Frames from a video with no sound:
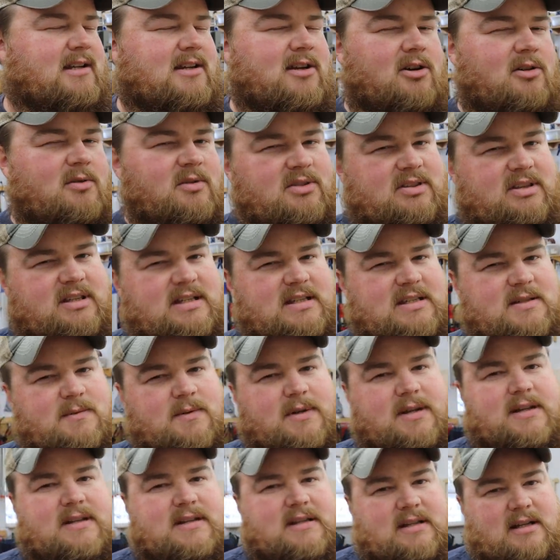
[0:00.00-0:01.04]
the goal with this
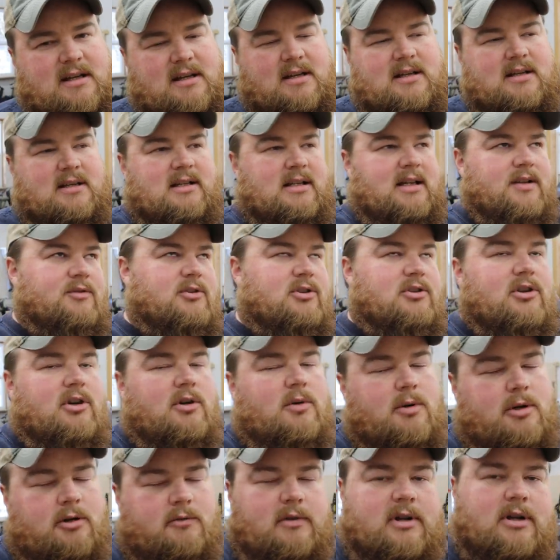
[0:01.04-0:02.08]
was if you
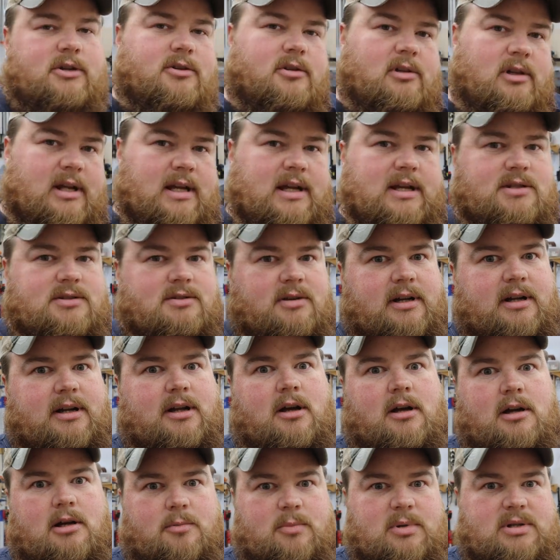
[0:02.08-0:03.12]
don't want to run your laser at
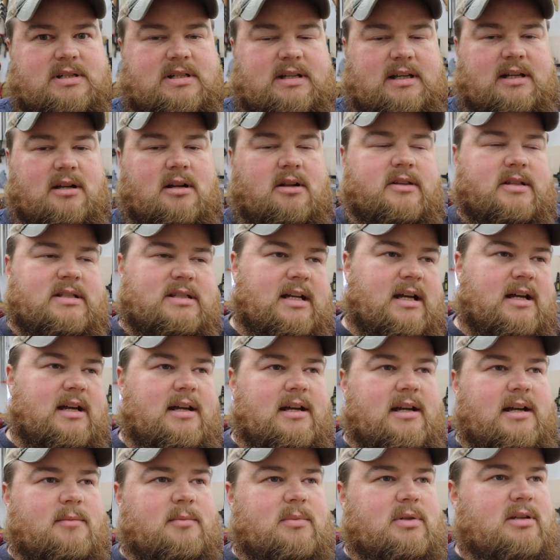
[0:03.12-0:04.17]
100% all the
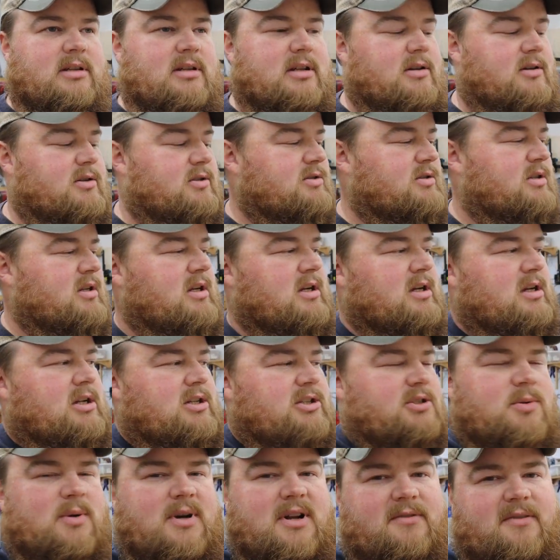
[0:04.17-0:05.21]
time, here's
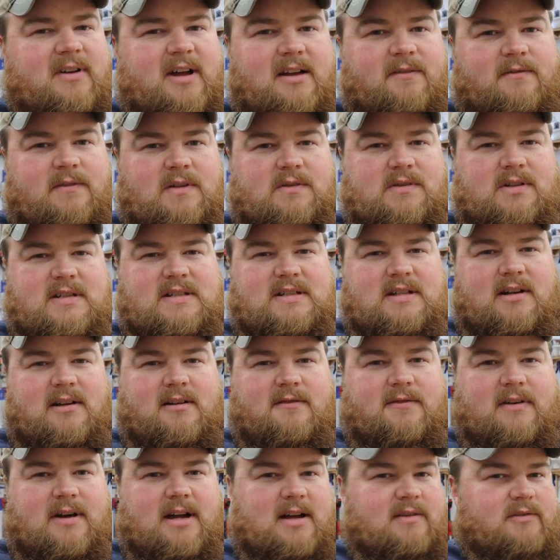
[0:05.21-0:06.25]
25, 50,
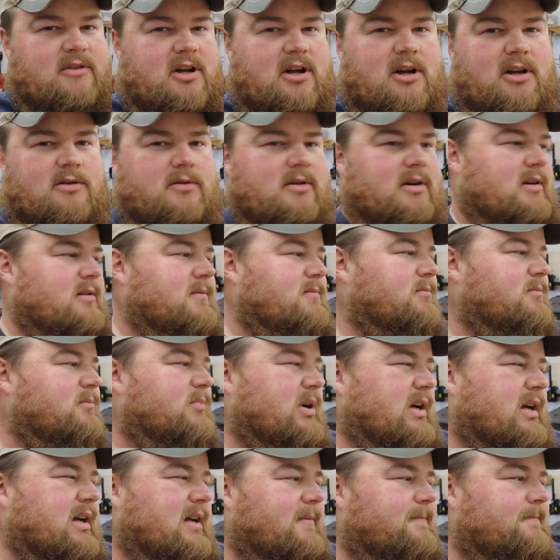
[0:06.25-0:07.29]
75, and 100.
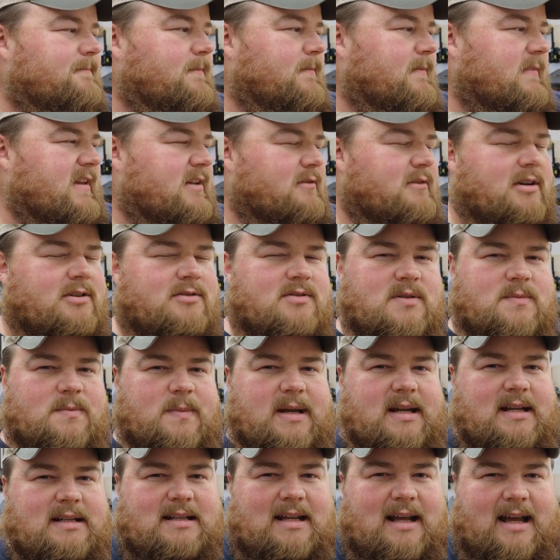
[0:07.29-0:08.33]
But in
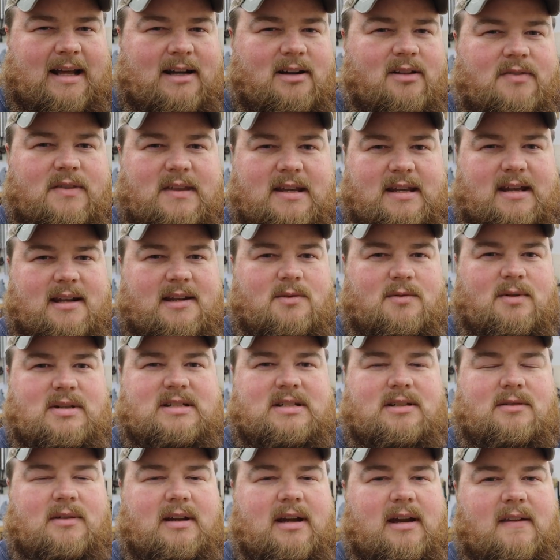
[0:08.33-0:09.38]
retrospect, I don't think
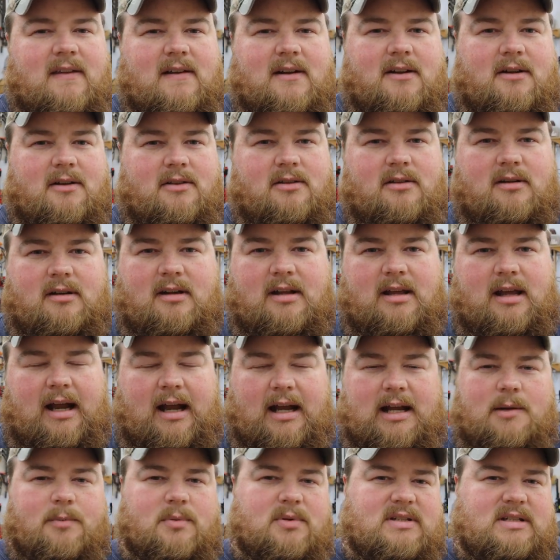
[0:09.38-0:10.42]
anyone's doing anything other than
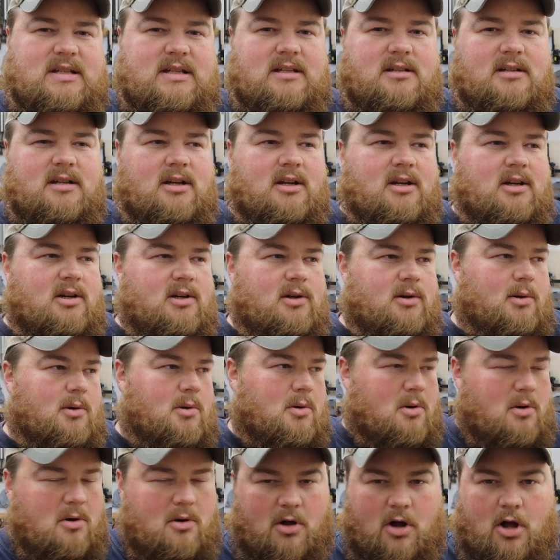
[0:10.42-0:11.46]
80%
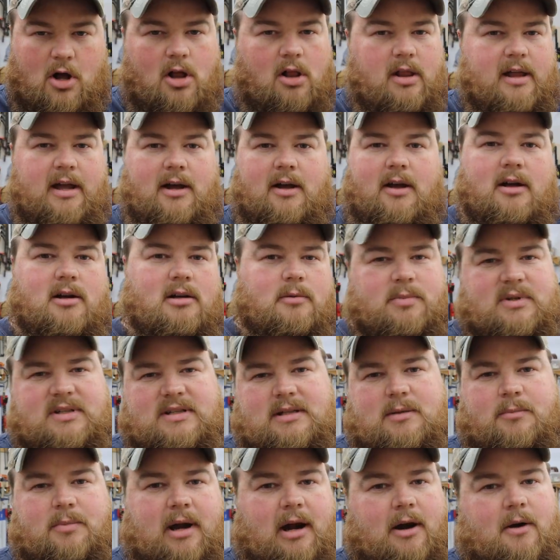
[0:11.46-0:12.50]
or all out
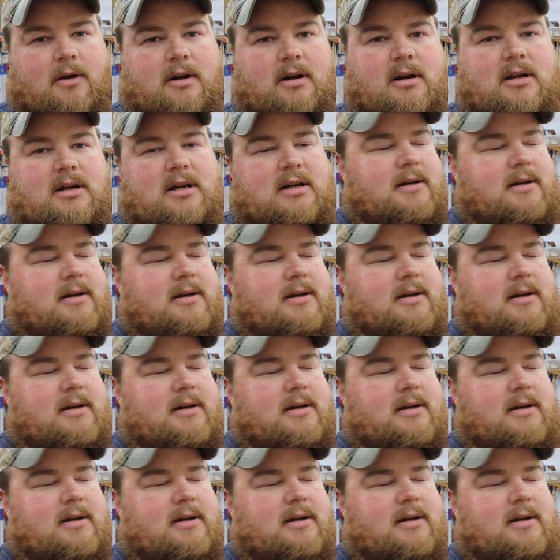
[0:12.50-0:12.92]
100% power.